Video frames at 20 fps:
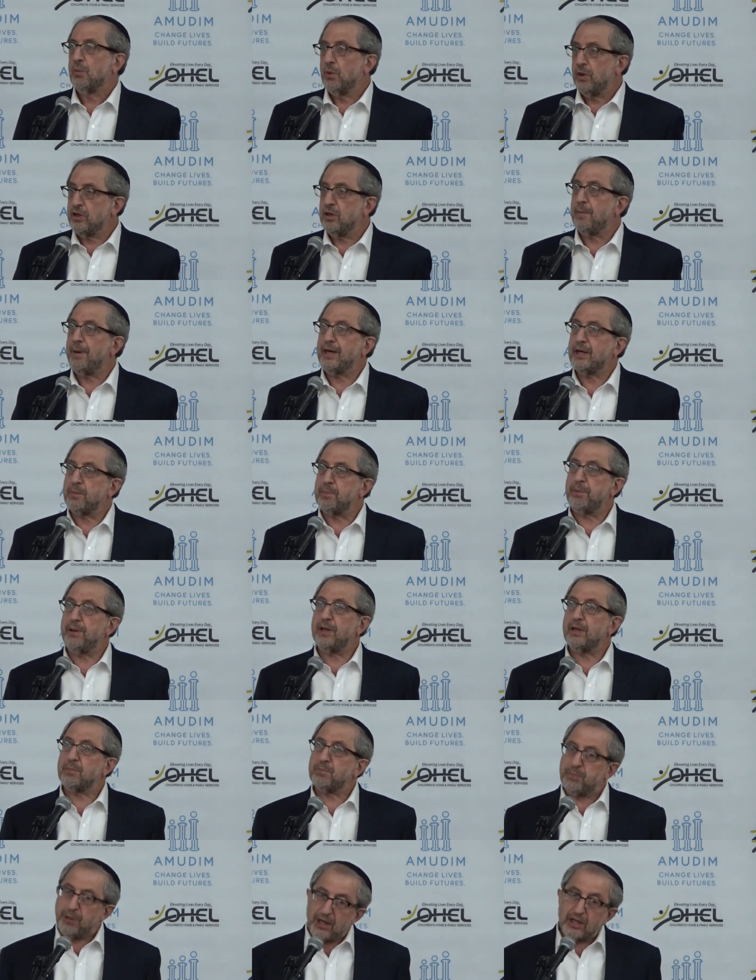when you make
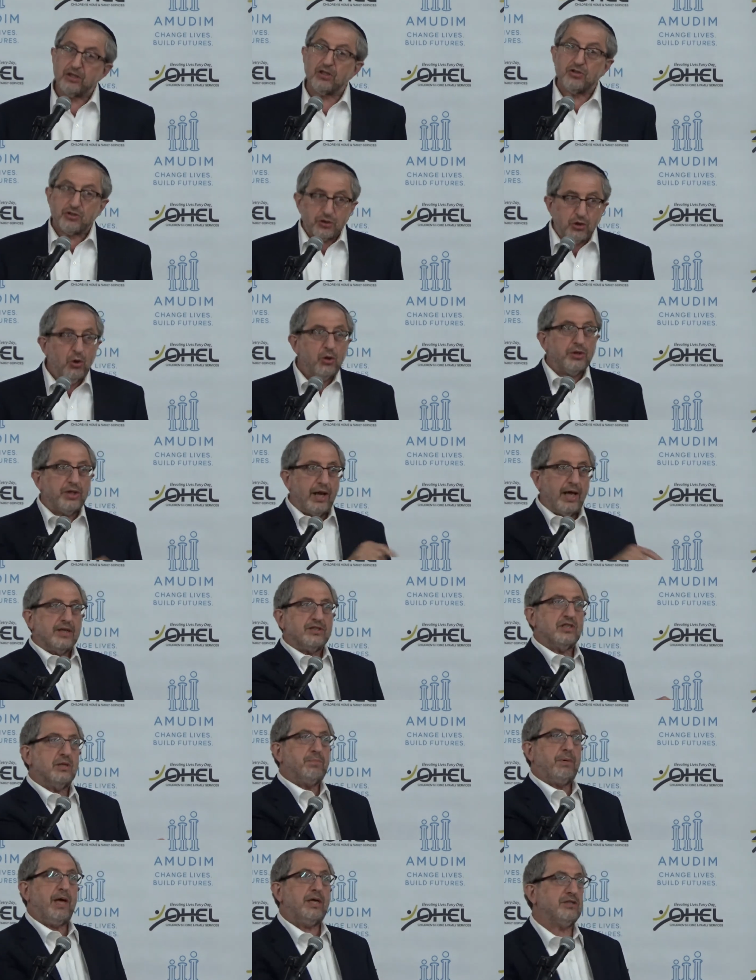pick, the school that
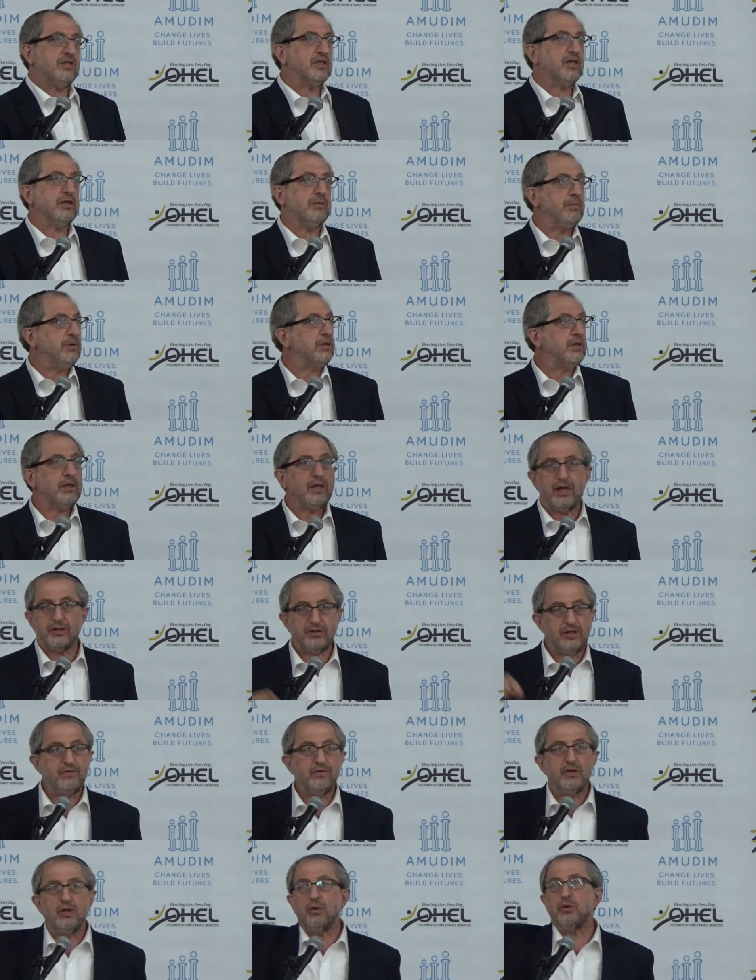has the basic Gimel
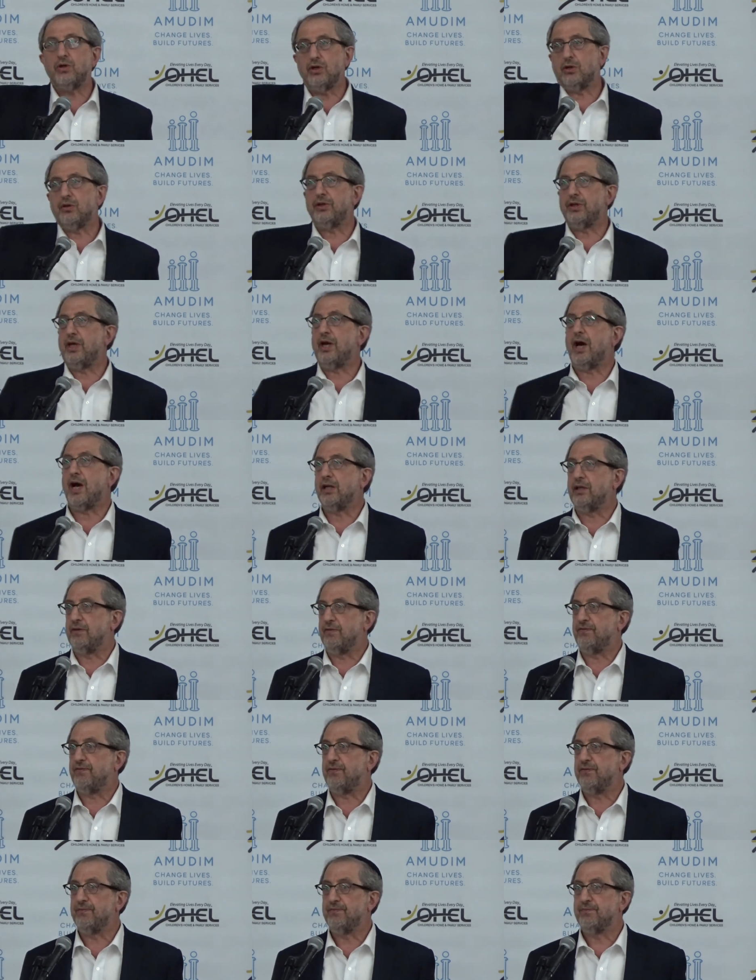class, even though you're in the
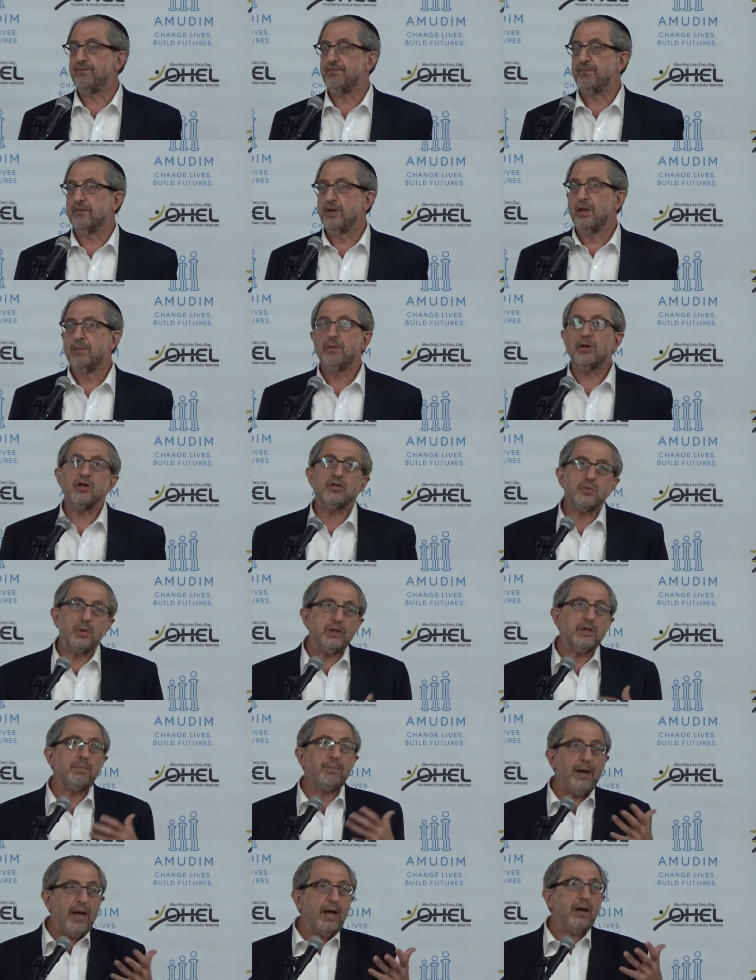Aleph, Because
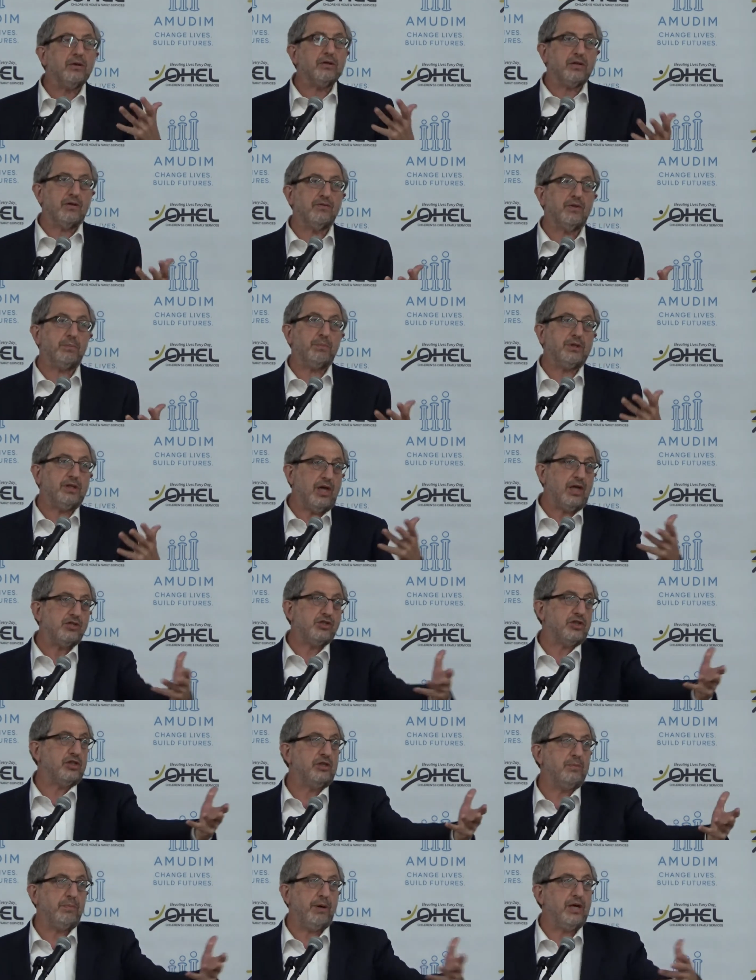when the parent of the
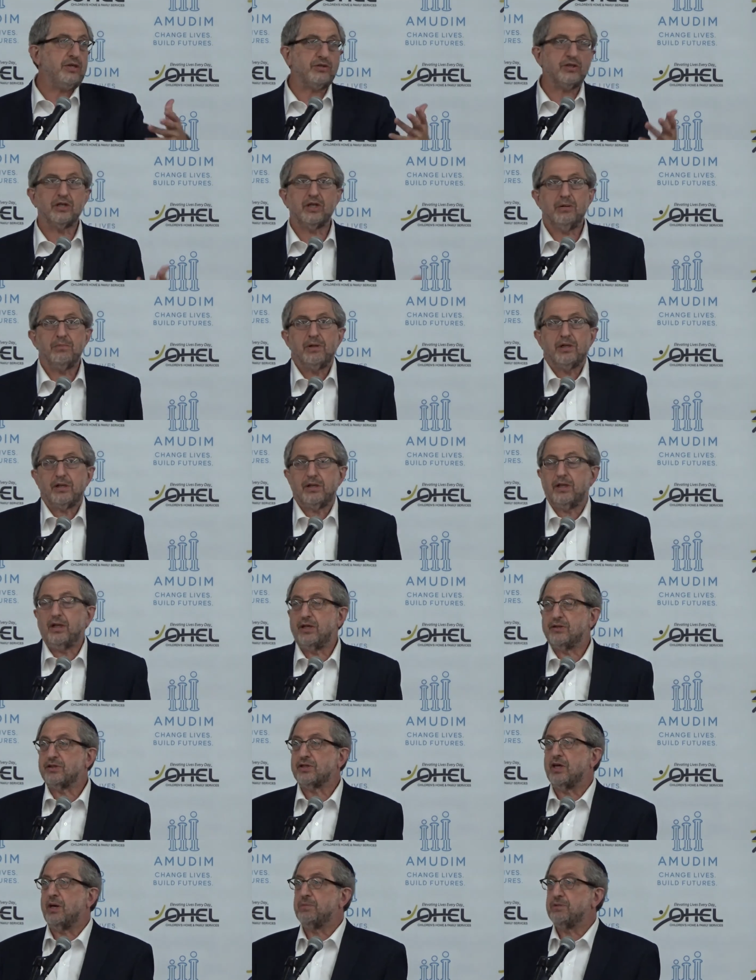potentially basic Gimel
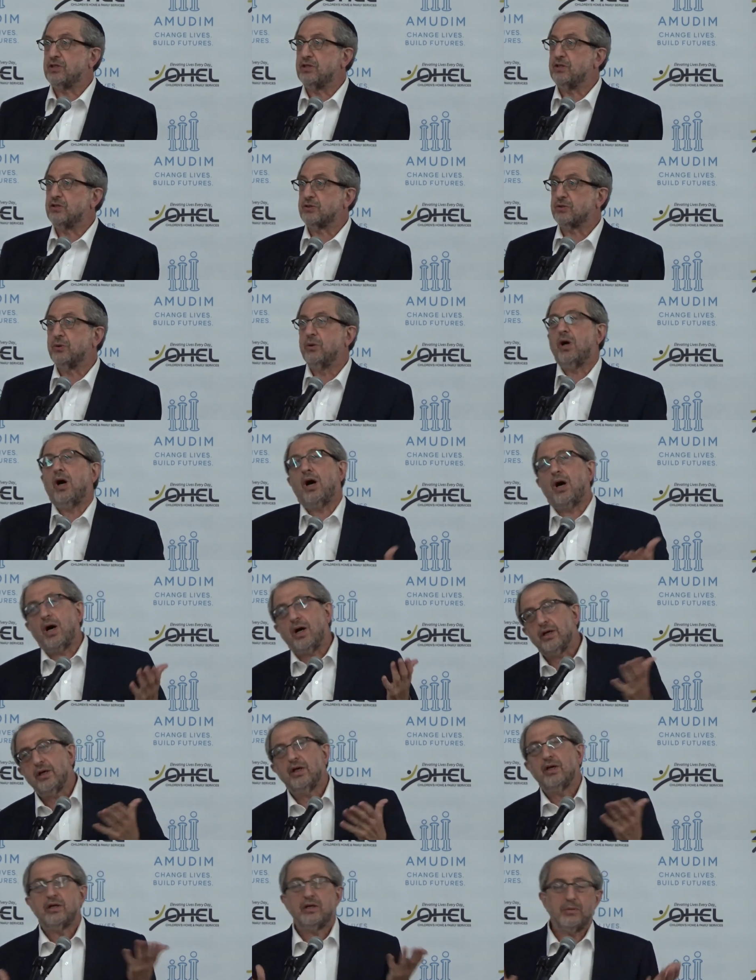class comes to the school,
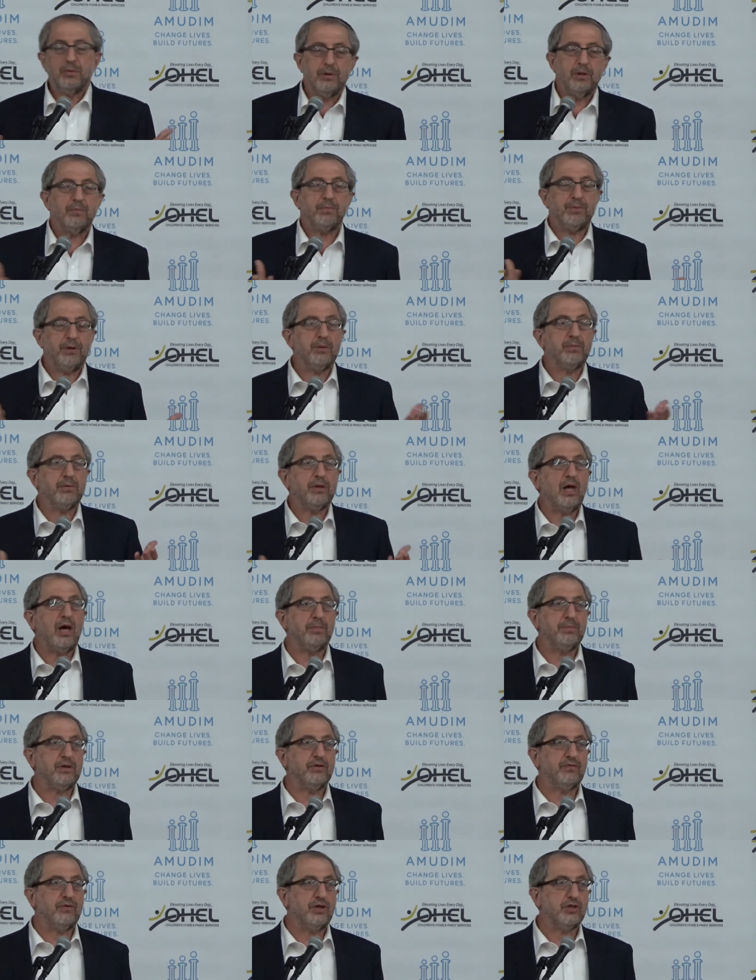ah, you're, you're, you're
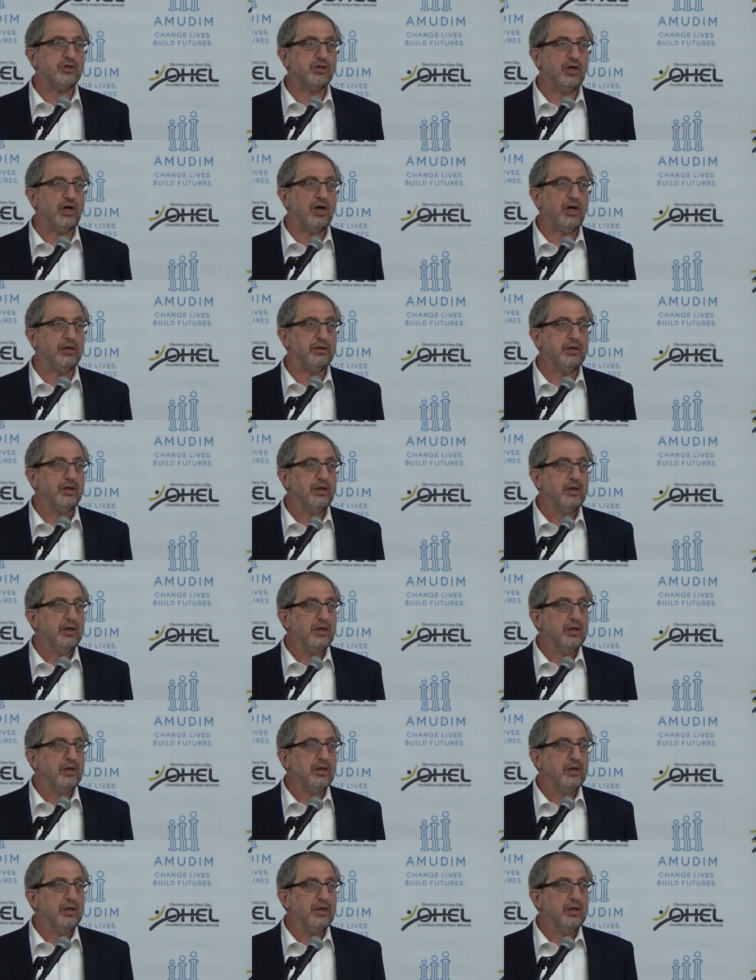lobbying for your child.